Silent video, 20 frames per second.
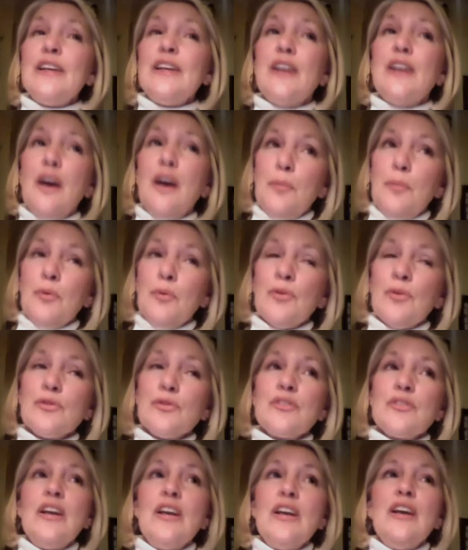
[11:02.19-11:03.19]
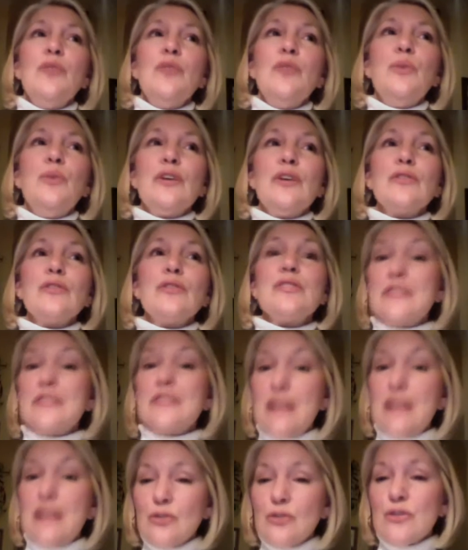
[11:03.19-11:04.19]
couples will
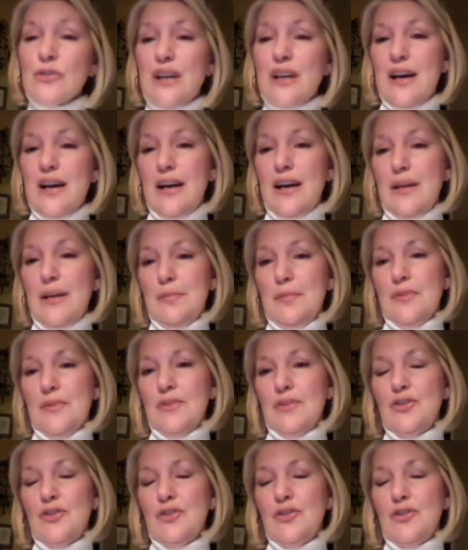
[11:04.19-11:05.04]
schedule time